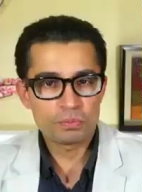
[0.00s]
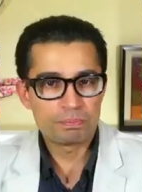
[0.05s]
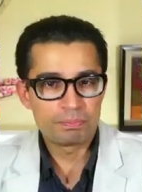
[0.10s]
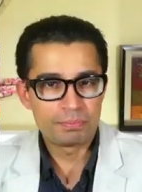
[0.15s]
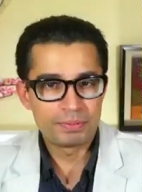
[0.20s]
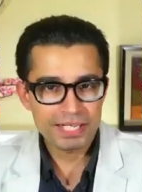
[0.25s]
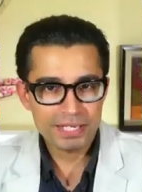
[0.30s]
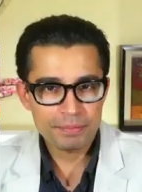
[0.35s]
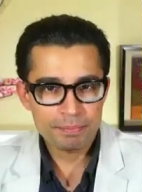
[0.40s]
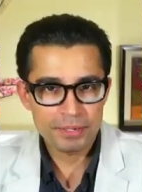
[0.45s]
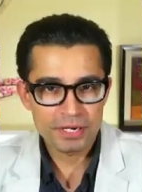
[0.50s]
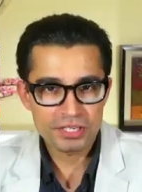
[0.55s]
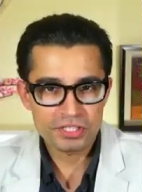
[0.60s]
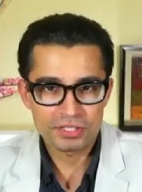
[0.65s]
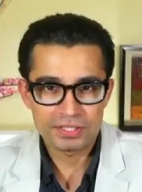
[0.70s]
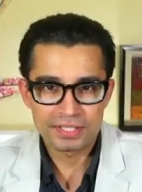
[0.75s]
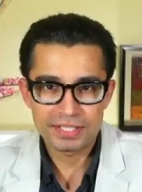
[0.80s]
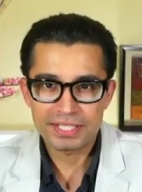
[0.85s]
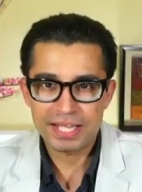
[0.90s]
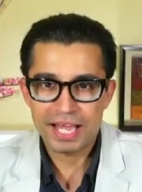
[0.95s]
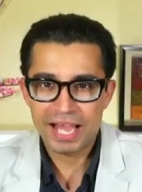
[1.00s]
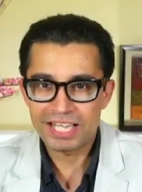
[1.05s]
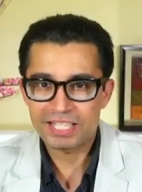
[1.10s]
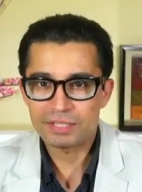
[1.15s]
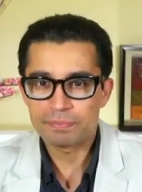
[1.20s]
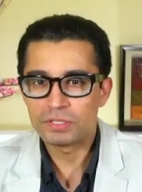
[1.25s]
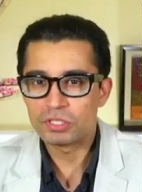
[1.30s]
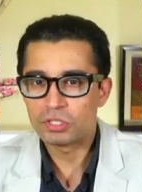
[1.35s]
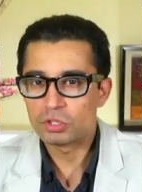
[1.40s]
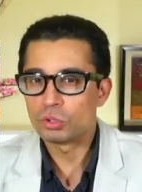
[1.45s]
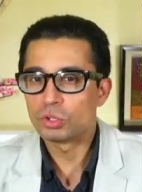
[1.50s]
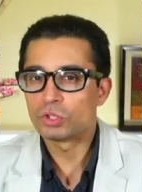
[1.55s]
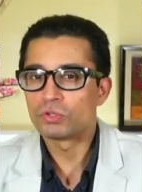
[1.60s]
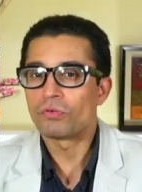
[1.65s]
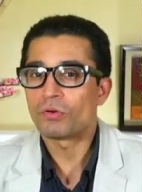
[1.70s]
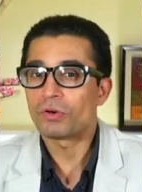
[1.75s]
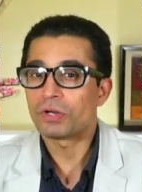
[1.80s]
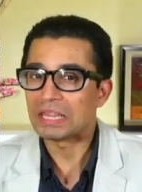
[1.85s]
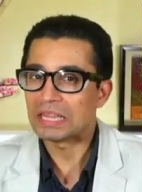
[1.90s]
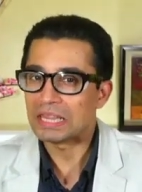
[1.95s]
to blood pressure, this has been
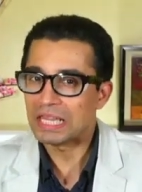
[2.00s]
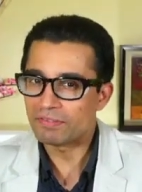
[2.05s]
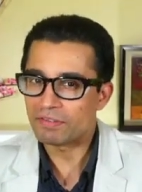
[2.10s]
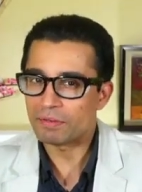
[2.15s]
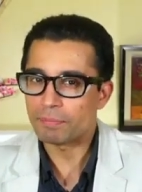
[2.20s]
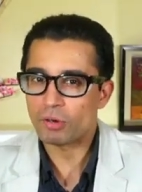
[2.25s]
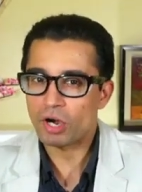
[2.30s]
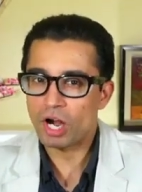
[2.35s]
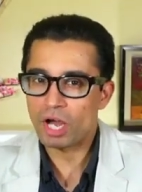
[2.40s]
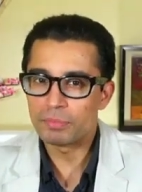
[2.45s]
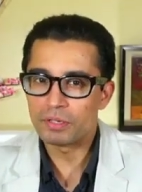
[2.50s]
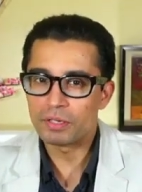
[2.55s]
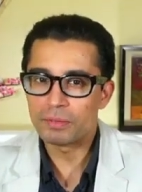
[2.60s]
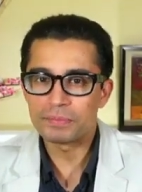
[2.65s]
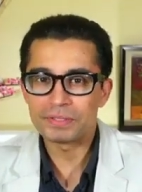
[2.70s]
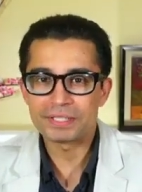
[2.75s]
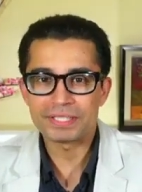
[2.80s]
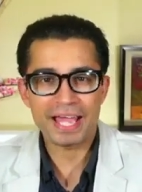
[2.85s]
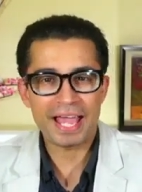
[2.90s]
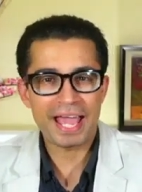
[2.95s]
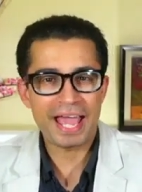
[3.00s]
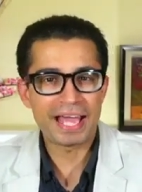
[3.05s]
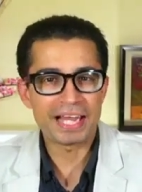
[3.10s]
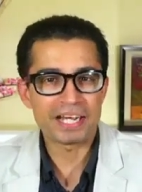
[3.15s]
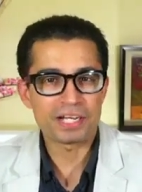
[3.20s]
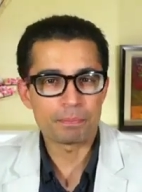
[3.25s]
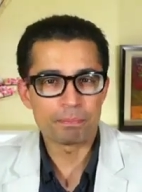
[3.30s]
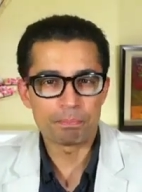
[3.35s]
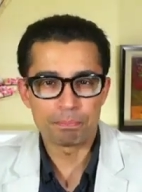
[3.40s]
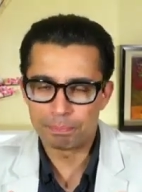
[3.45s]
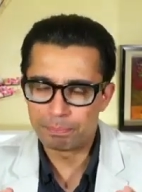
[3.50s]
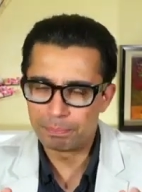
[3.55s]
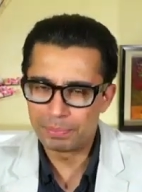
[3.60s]
used for liver problems and